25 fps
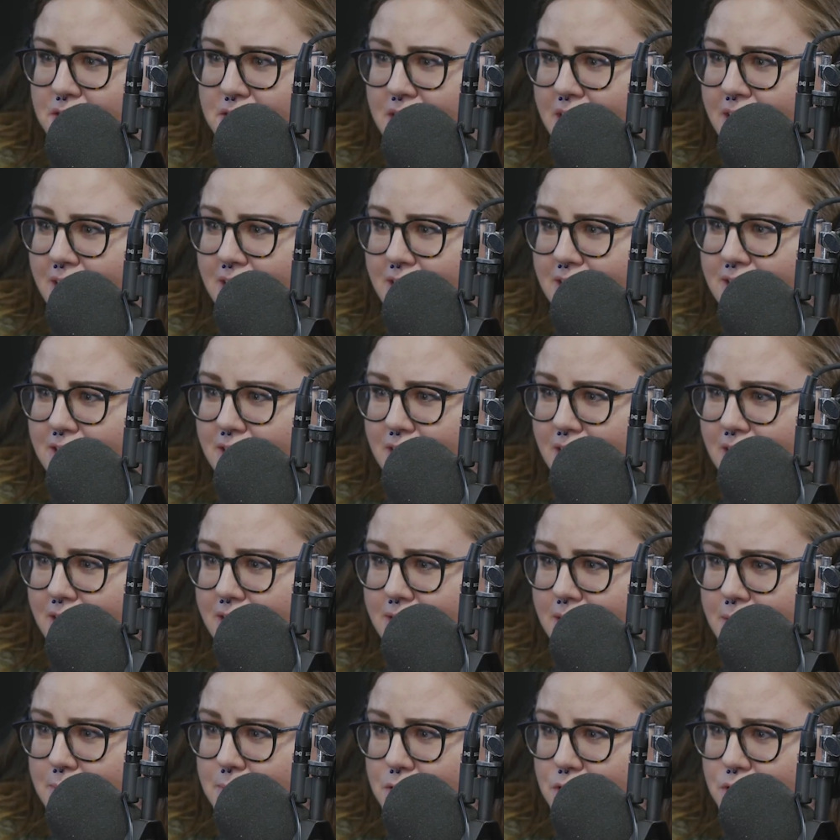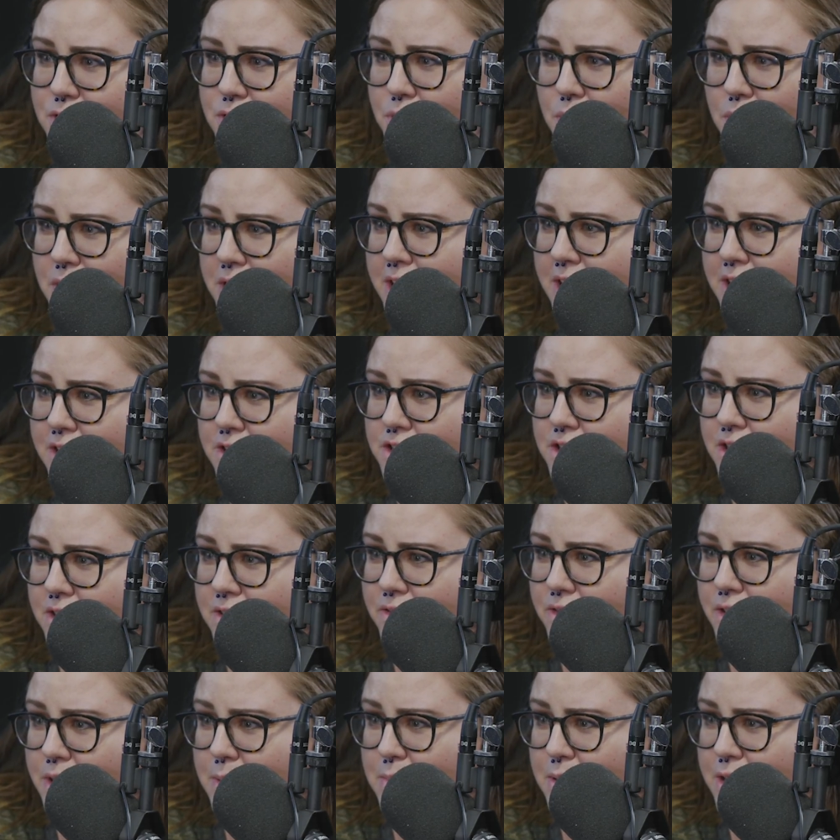and, understand. Is there like some shortage of